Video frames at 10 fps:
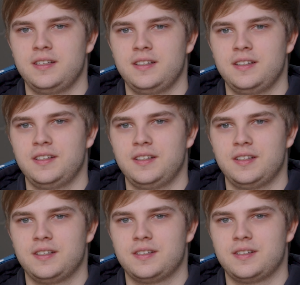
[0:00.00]

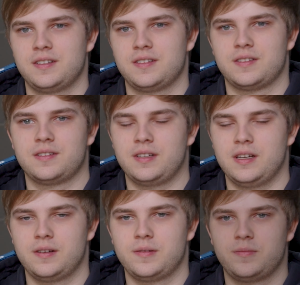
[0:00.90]

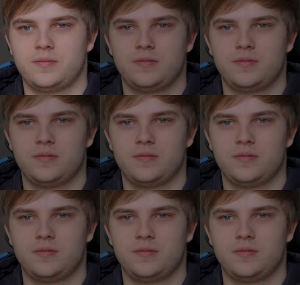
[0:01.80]
[no speech]